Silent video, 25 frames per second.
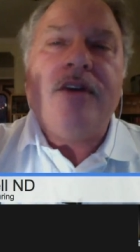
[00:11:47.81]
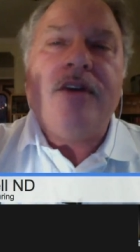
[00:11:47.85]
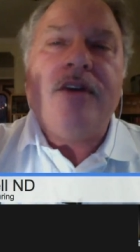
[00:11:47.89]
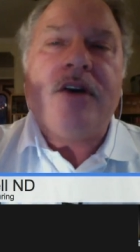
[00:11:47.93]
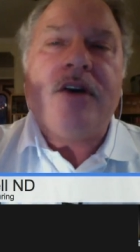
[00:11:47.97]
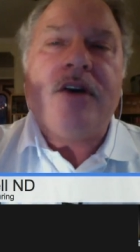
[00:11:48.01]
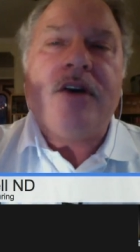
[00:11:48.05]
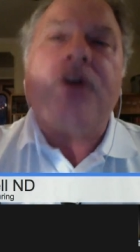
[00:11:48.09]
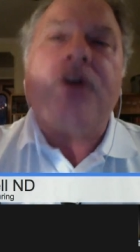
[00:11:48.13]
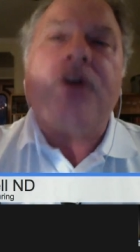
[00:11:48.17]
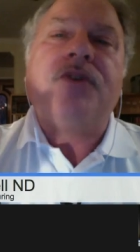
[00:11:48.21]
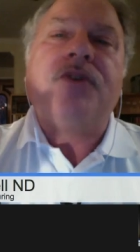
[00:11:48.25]

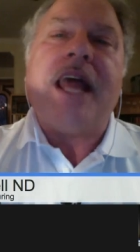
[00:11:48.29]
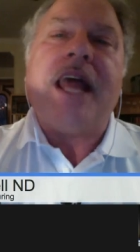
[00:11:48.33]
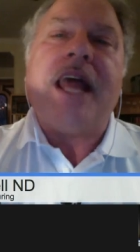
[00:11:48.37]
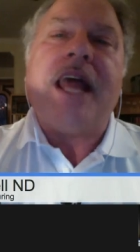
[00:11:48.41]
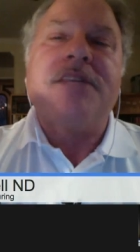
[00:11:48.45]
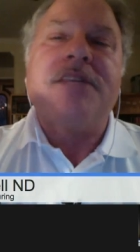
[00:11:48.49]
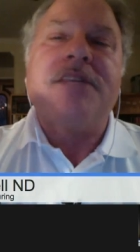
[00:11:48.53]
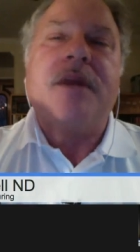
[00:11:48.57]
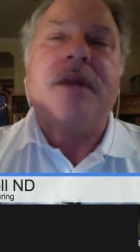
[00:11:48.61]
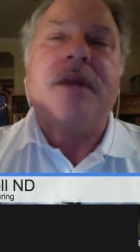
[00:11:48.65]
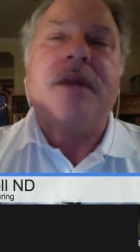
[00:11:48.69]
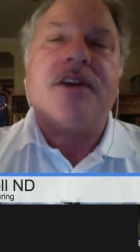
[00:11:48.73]

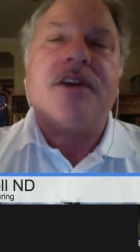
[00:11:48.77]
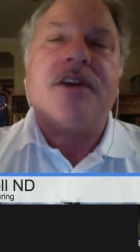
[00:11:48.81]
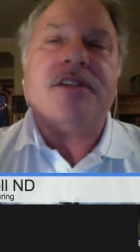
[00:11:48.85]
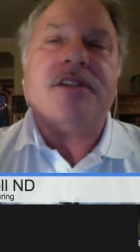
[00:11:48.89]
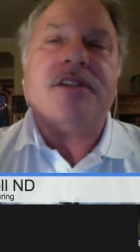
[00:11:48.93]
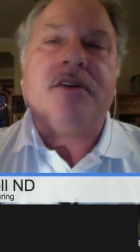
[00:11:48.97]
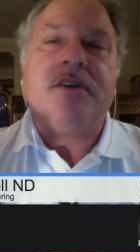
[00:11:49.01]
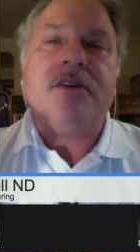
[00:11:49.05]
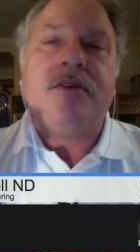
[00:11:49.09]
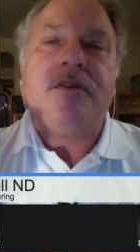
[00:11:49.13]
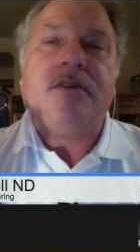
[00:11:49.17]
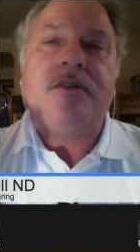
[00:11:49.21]

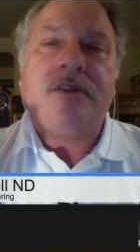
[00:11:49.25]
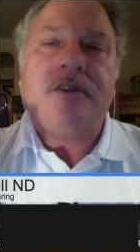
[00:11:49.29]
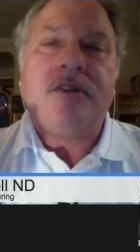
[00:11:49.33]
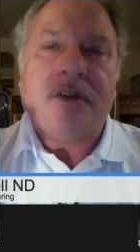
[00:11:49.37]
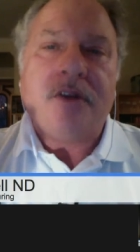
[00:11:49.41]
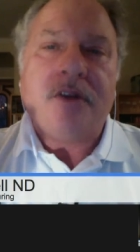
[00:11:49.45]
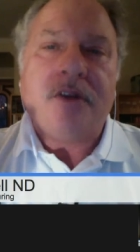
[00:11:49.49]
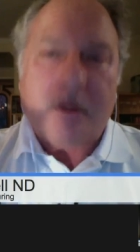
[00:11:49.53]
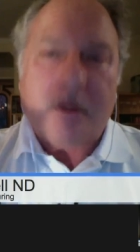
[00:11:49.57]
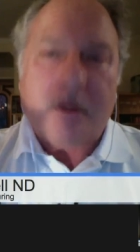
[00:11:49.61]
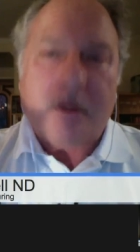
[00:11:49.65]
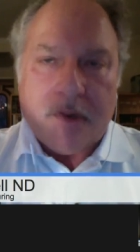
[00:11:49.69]
neurotransmitters to,
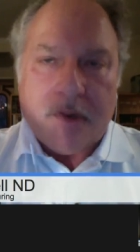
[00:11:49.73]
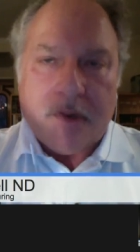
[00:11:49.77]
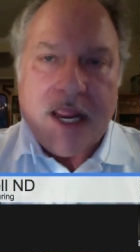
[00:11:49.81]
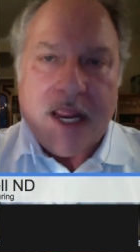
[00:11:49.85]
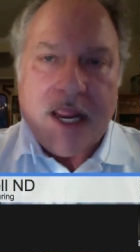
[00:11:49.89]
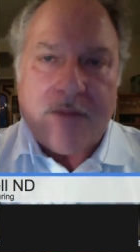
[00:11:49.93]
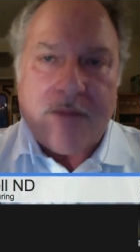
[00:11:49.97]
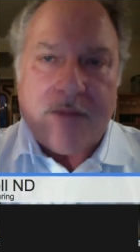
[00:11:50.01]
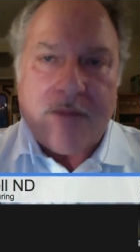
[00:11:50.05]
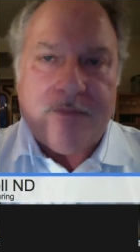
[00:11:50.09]
to your brain.